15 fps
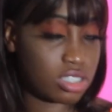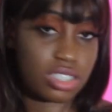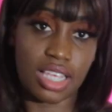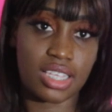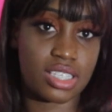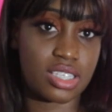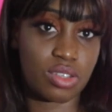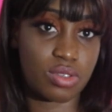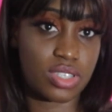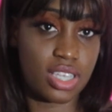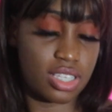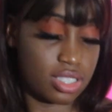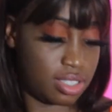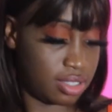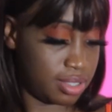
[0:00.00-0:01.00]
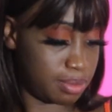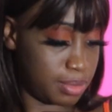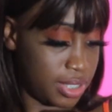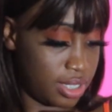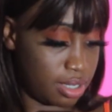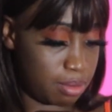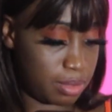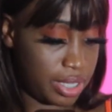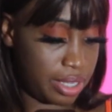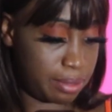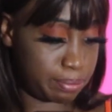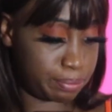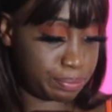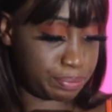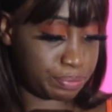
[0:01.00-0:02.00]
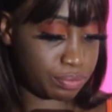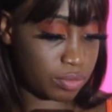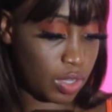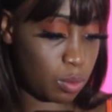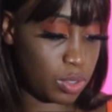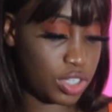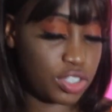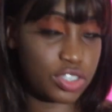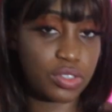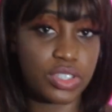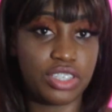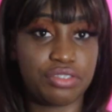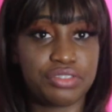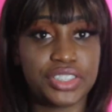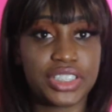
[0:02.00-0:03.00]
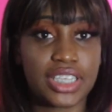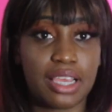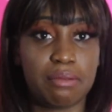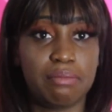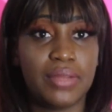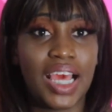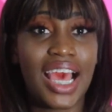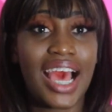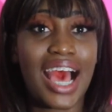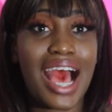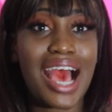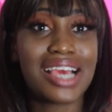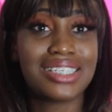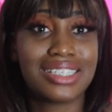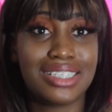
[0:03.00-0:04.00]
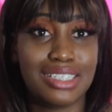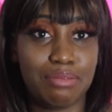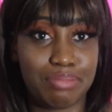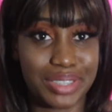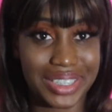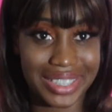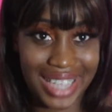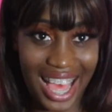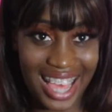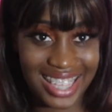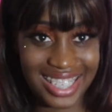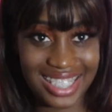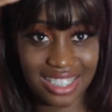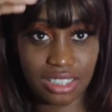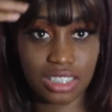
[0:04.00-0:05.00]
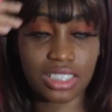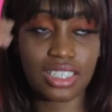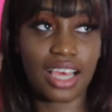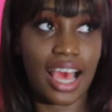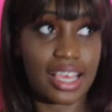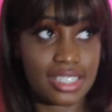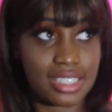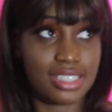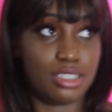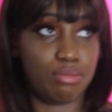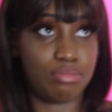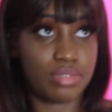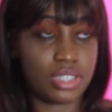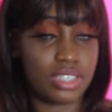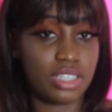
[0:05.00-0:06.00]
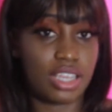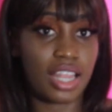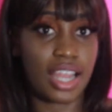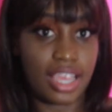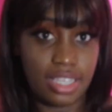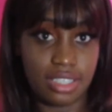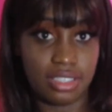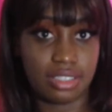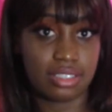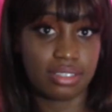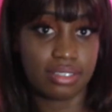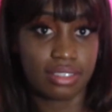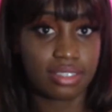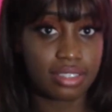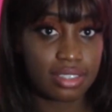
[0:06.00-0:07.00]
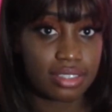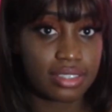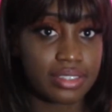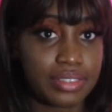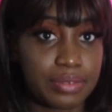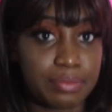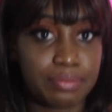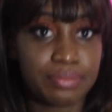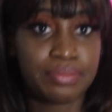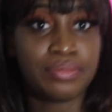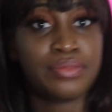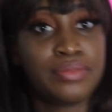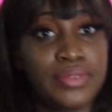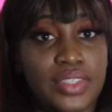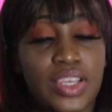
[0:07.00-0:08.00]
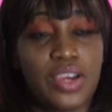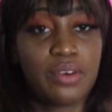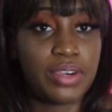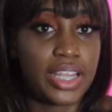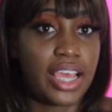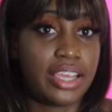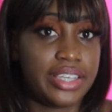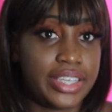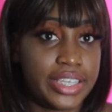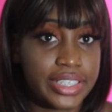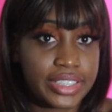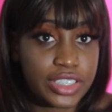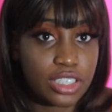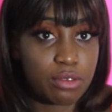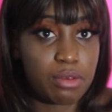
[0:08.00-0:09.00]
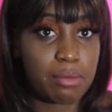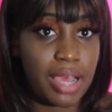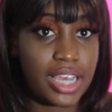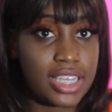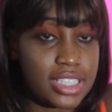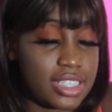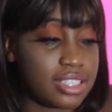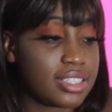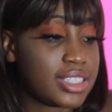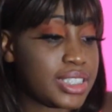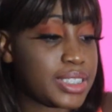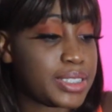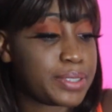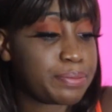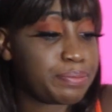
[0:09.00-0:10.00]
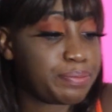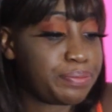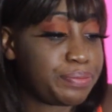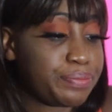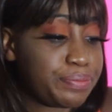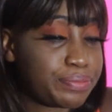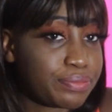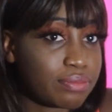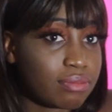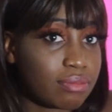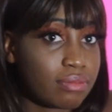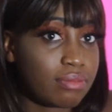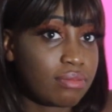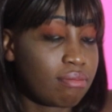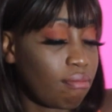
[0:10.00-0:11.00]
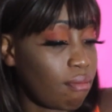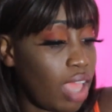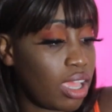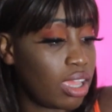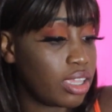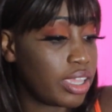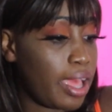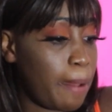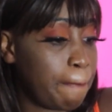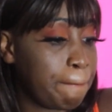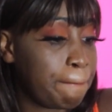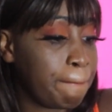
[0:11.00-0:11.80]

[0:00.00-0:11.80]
that's so sexy to me, and a man. What do you do in your free time? I sleep. I eat. I sleep. And I eat. Oh, and I chill with my cousins. Yeah.